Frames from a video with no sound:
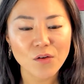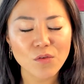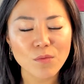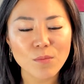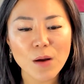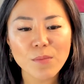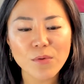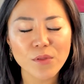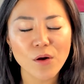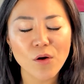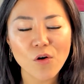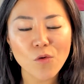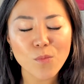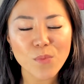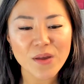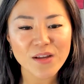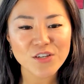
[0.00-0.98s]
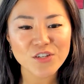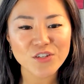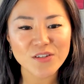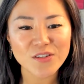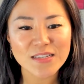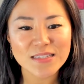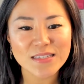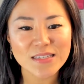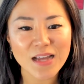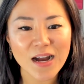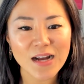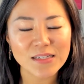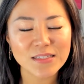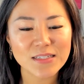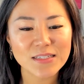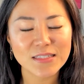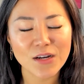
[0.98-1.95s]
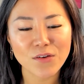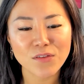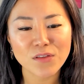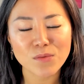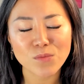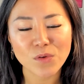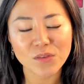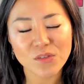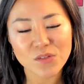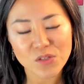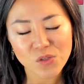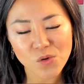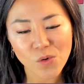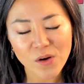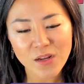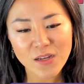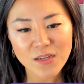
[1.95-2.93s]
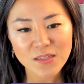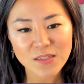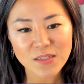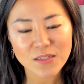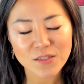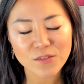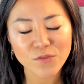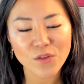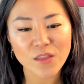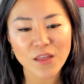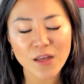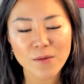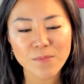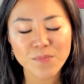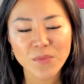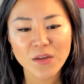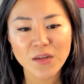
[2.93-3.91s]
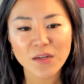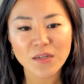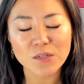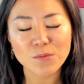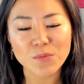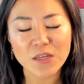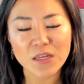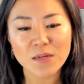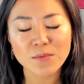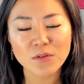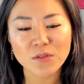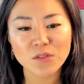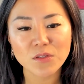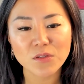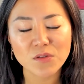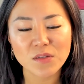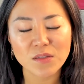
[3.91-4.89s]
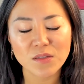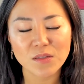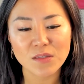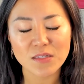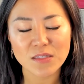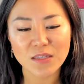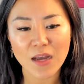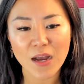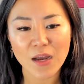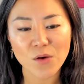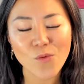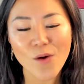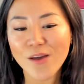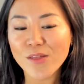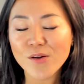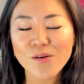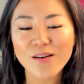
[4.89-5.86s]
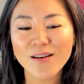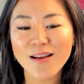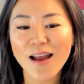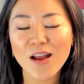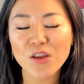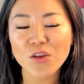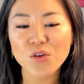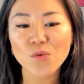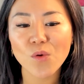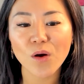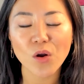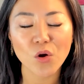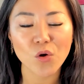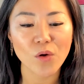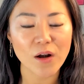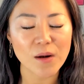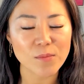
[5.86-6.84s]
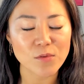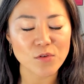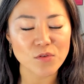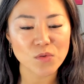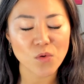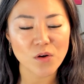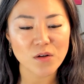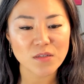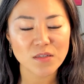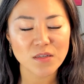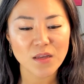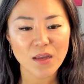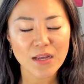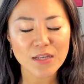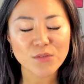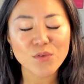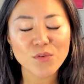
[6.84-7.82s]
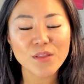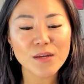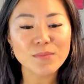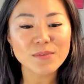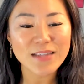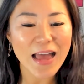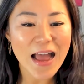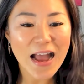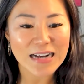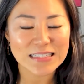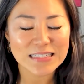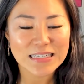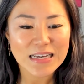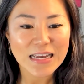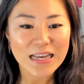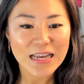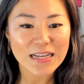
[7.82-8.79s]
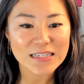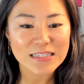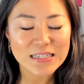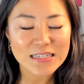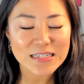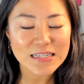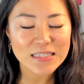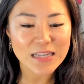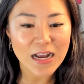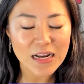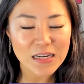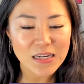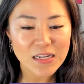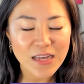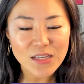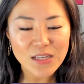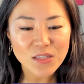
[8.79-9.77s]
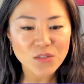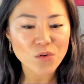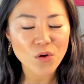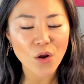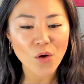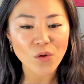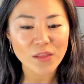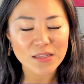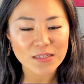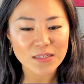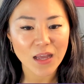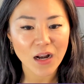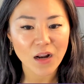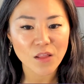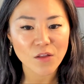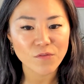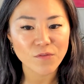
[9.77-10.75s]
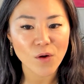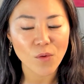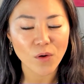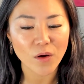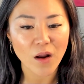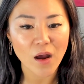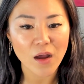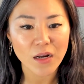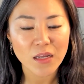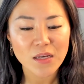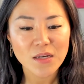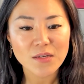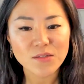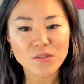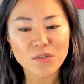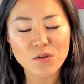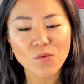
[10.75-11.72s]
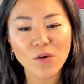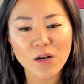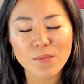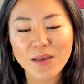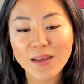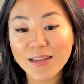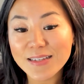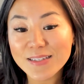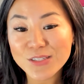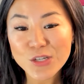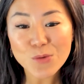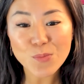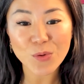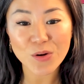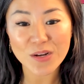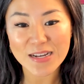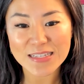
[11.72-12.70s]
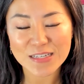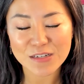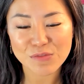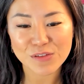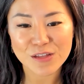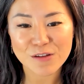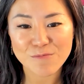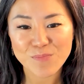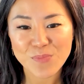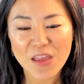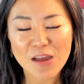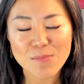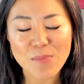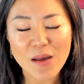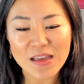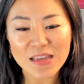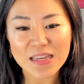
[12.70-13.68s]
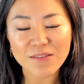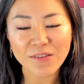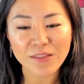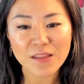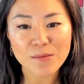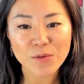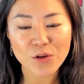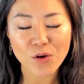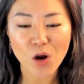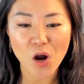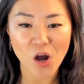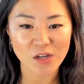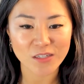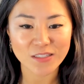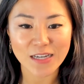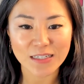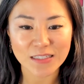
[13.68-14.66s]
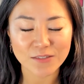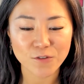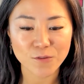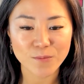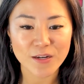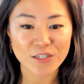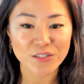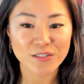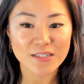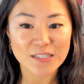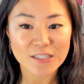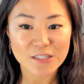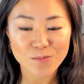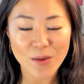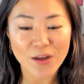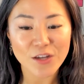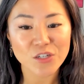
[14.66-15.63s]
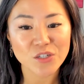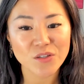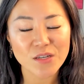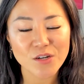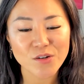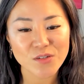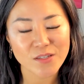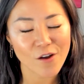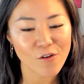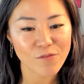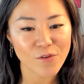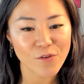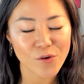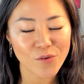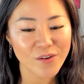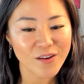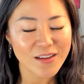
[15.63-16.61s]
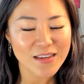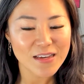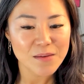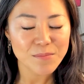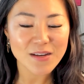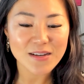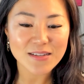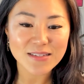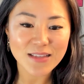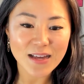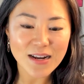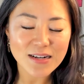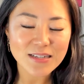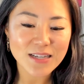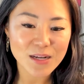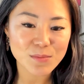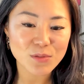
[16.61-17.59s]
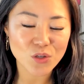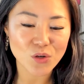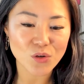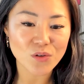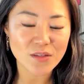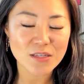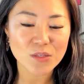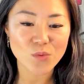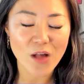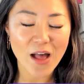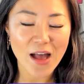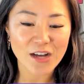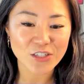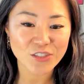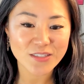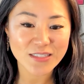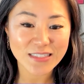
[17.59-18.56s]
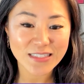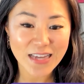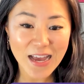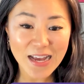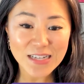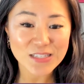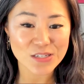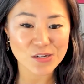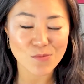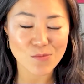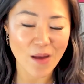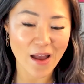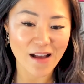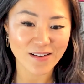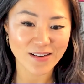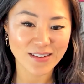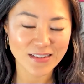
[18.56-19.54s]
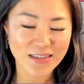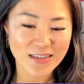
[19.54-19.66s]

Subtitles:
Remember, the whole pitch is not to tell them what the story is for them to be able to decide whether or not you are a credible source. It's for them to act and to decide yes or no, let's get on the phone or not. So you want to make it super easy for them by giving them your contact information, especially your cell phone, because a lot of times journalists will actually text you back.